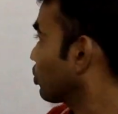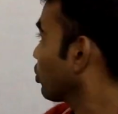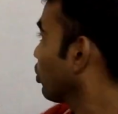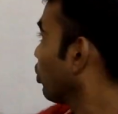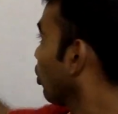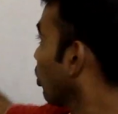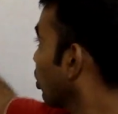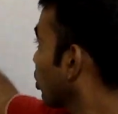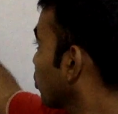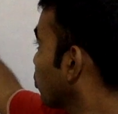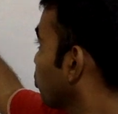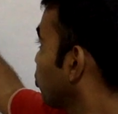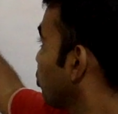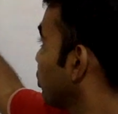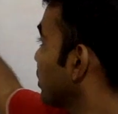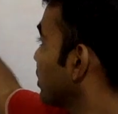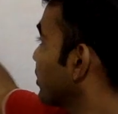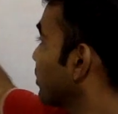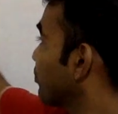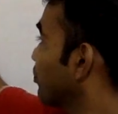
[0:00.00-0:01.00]
or
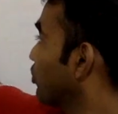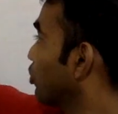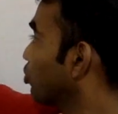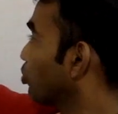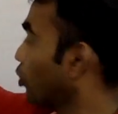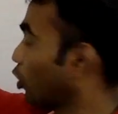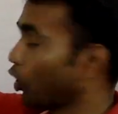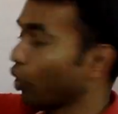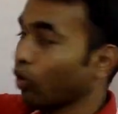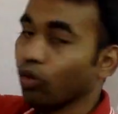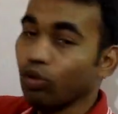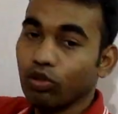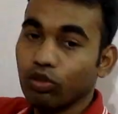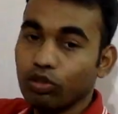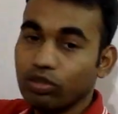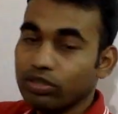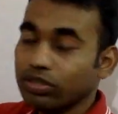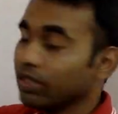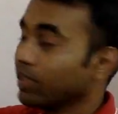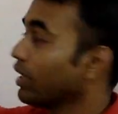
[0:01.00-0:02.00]
which
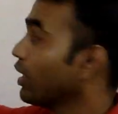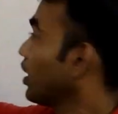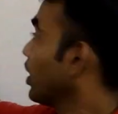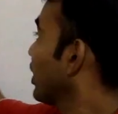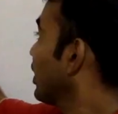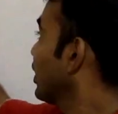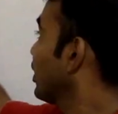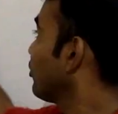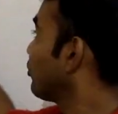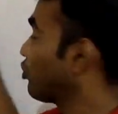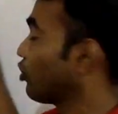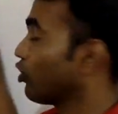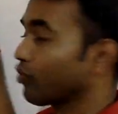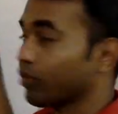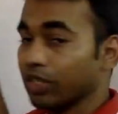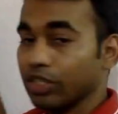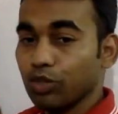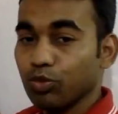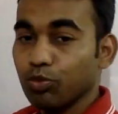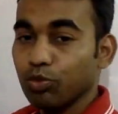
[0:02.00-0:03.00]
follows LIFO
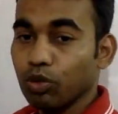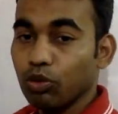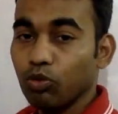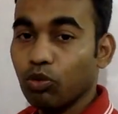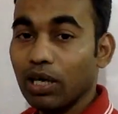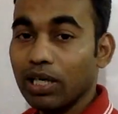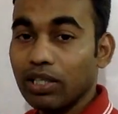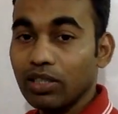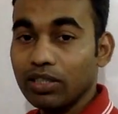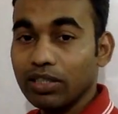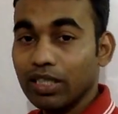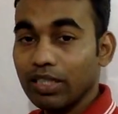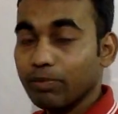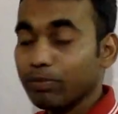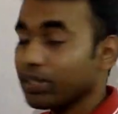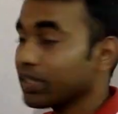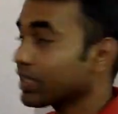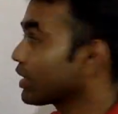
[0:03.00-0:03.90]
principle. What does that mean,